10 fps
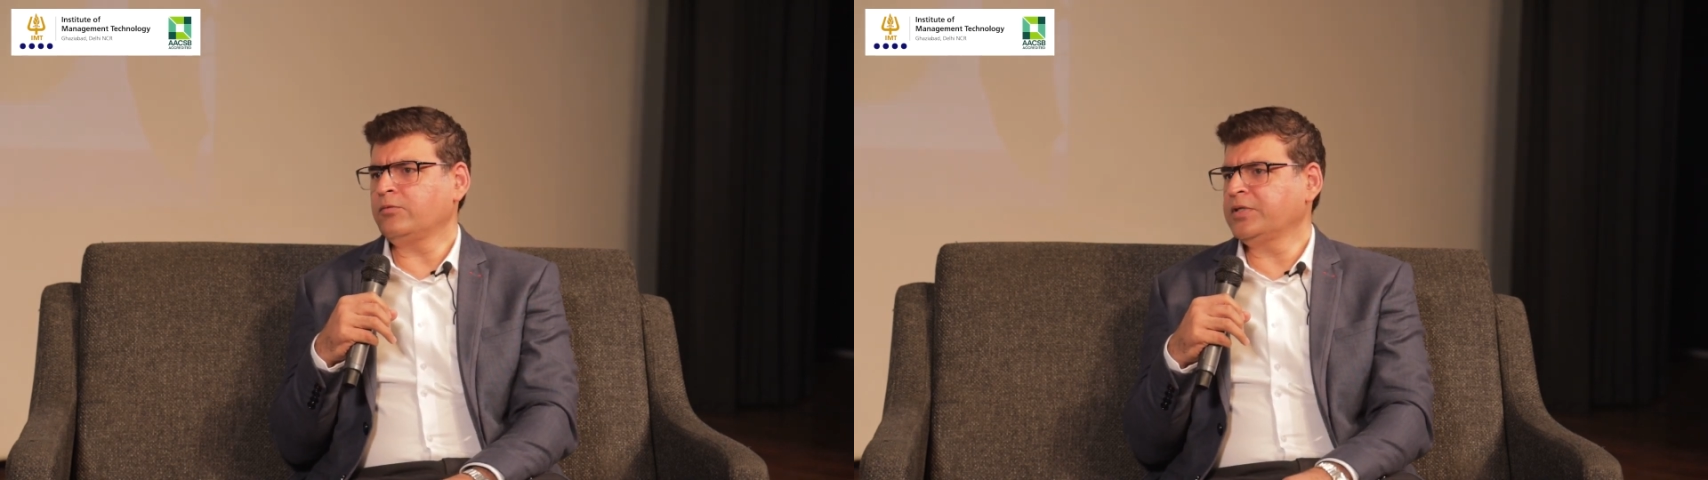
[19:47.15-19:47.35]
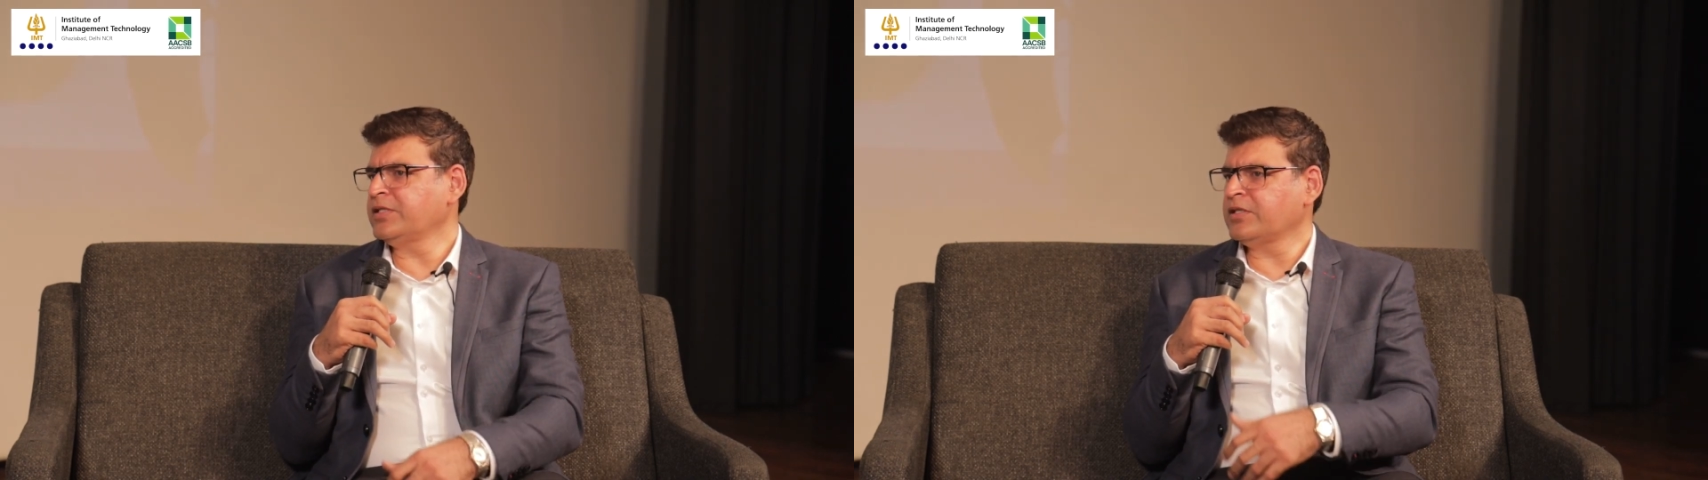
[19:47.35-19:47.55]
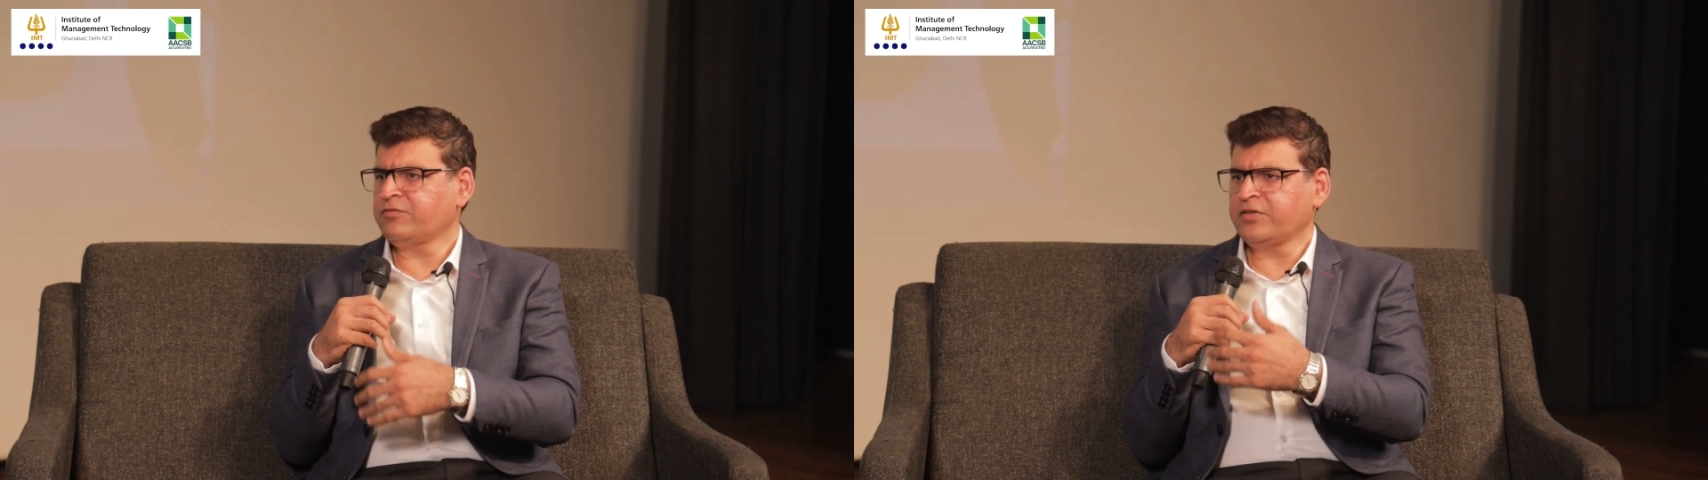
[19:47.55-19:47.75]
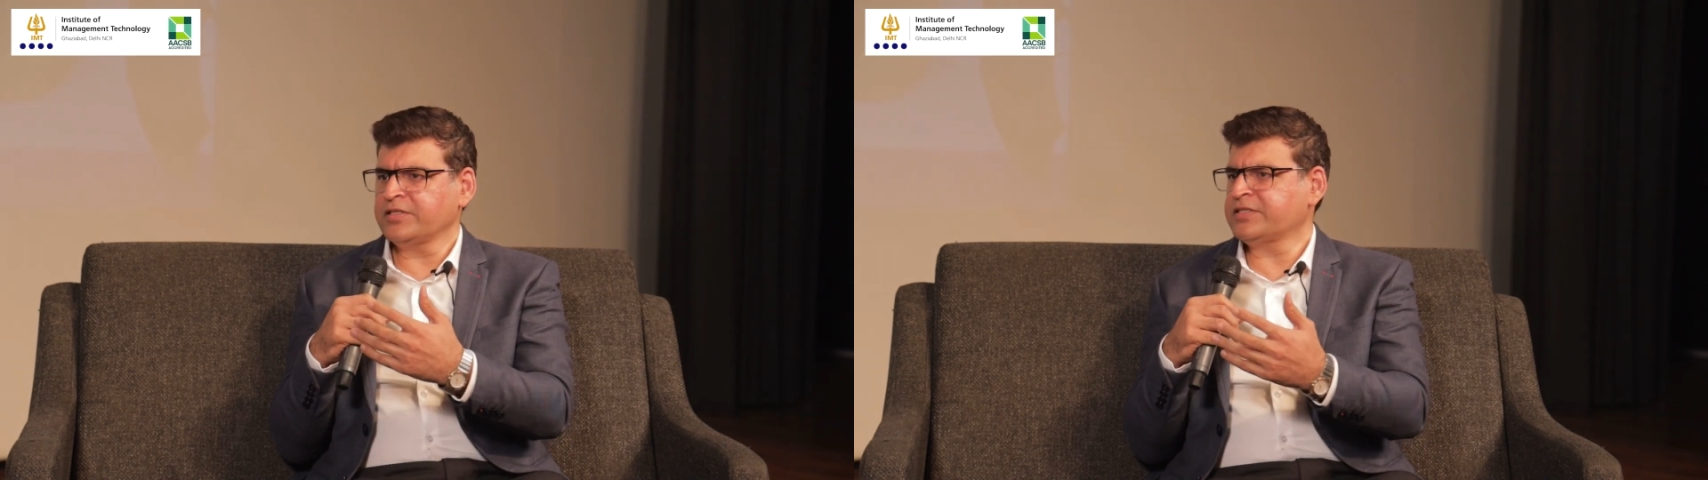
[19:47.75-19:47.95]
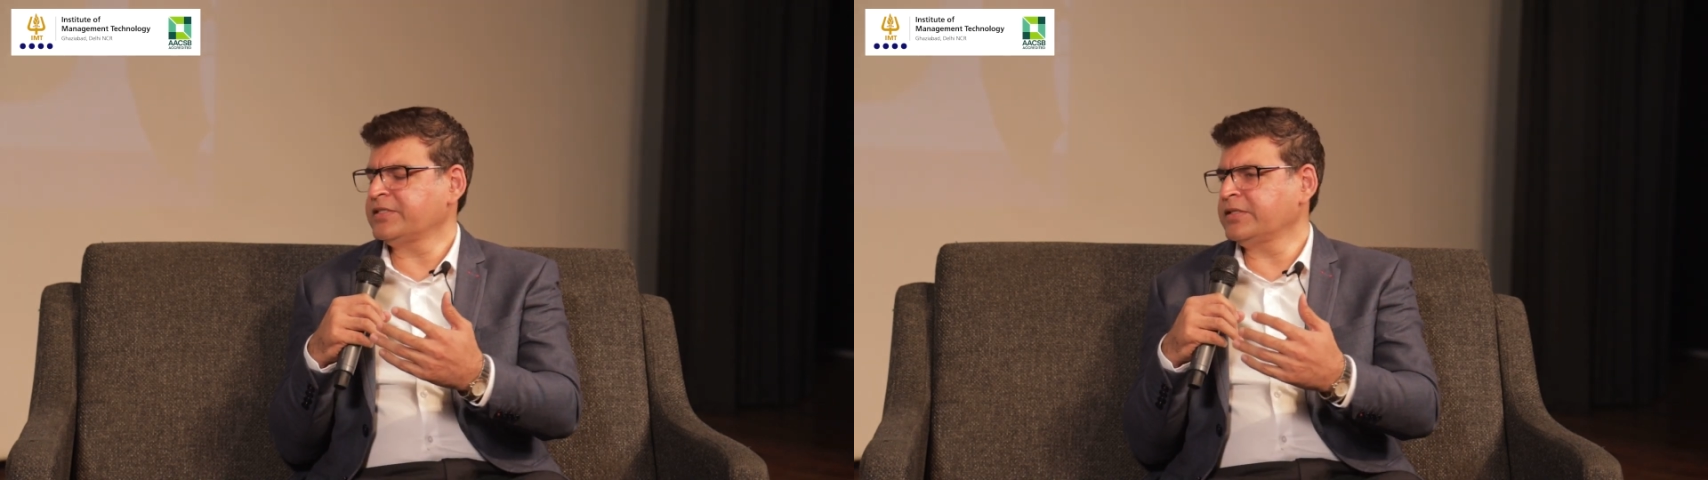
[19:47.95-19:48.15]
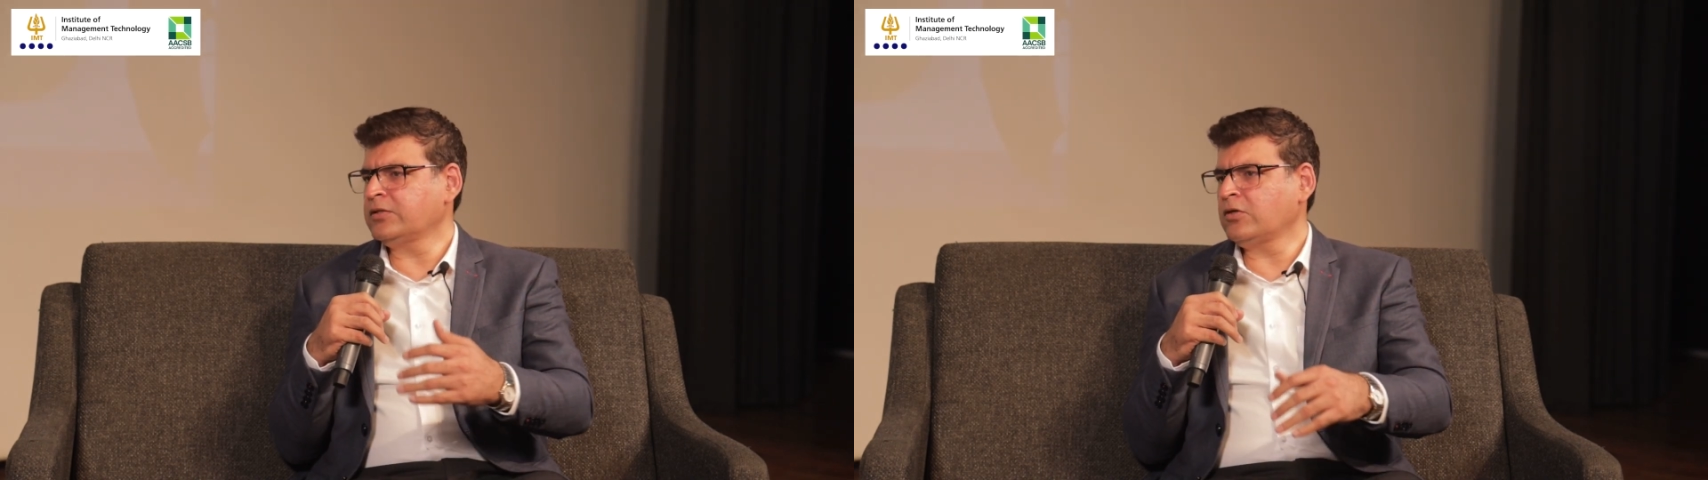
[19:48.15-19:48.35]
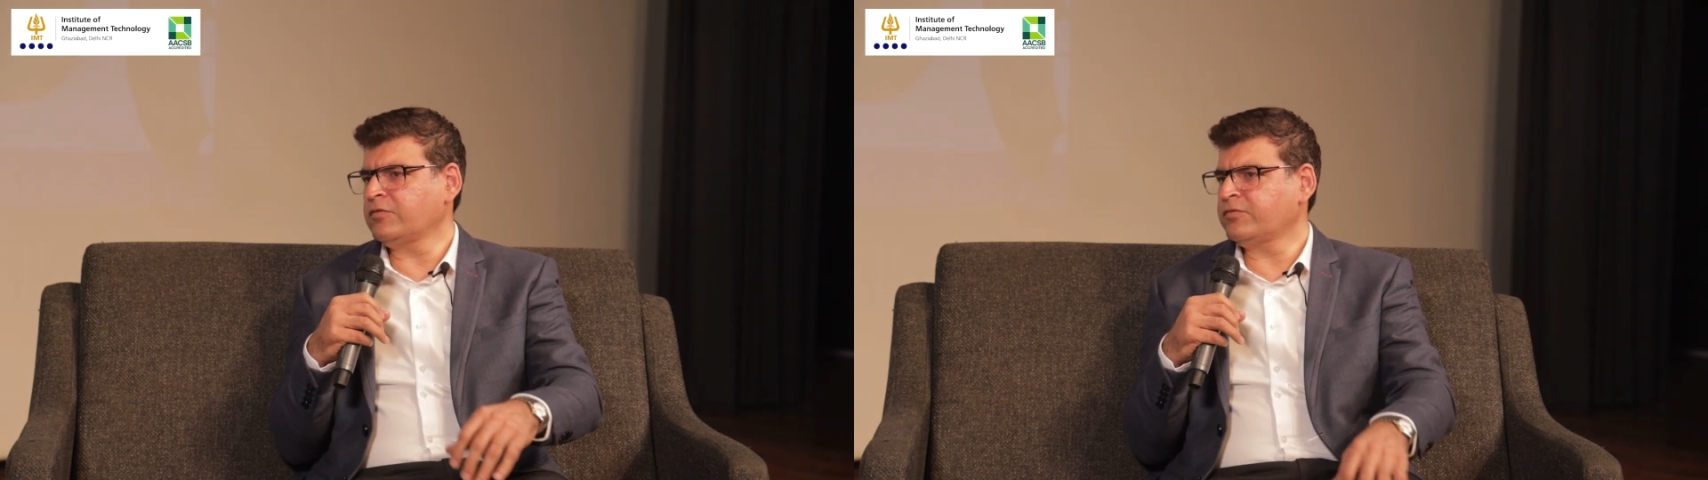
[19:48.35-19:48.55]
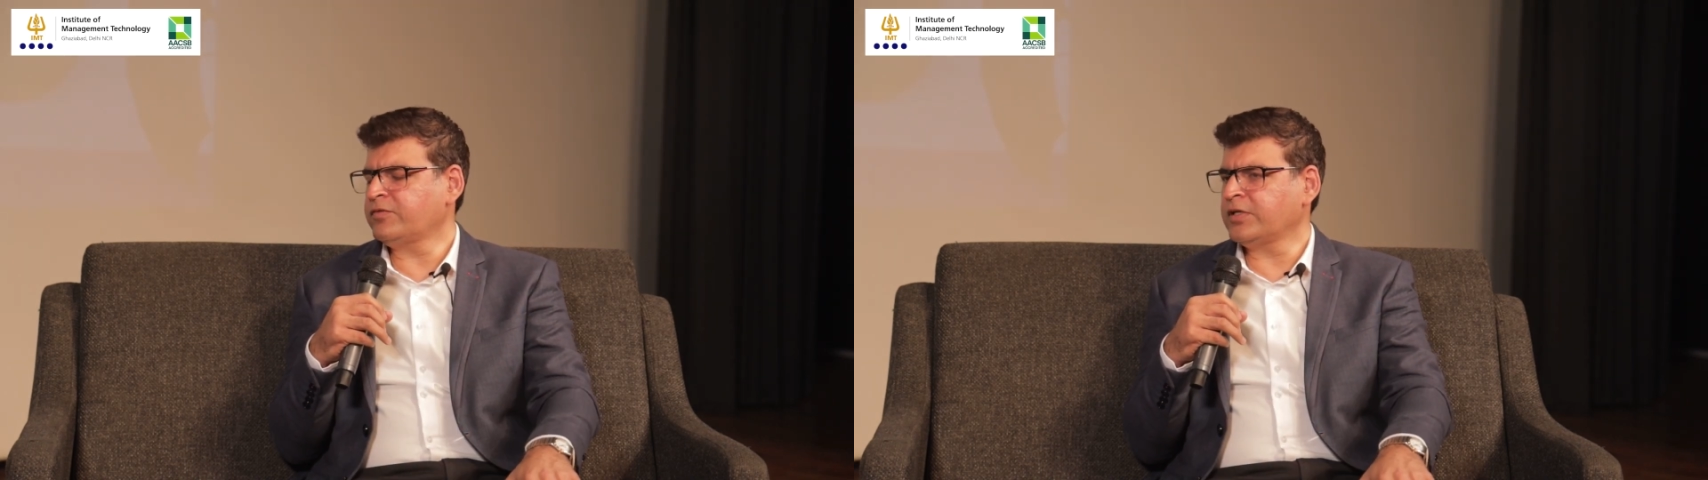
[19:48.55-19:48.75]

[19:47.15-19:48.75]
within the first year of